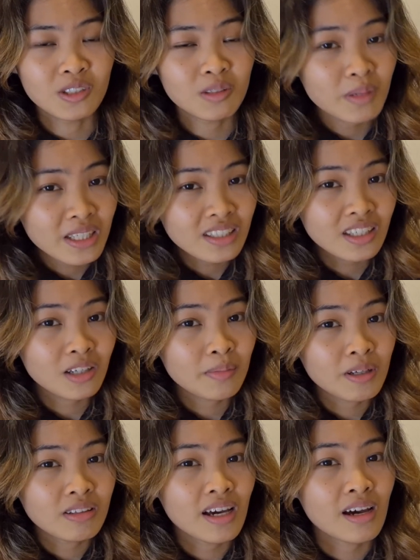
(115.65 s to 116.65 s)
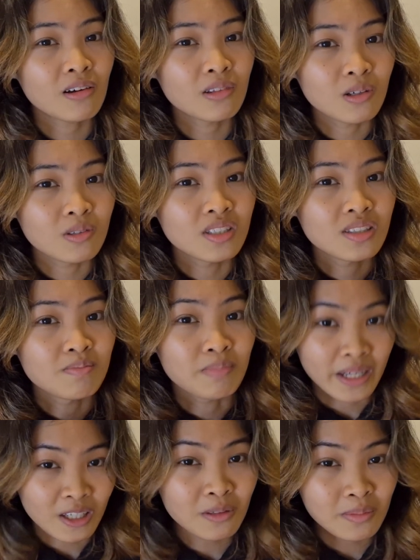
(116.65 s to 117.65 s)
you might care about how those
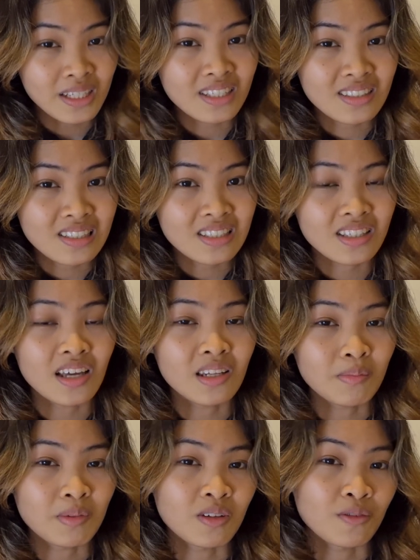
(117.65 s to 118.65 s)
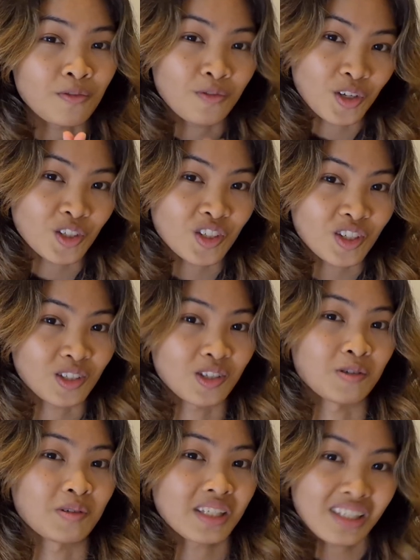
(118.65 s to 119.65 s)
microplastics end up in the fish that
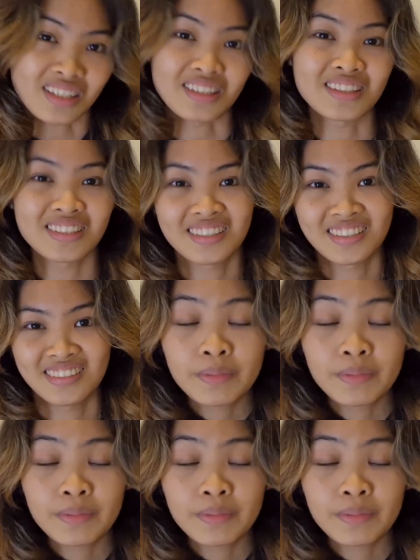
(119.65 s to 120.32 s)
you eat.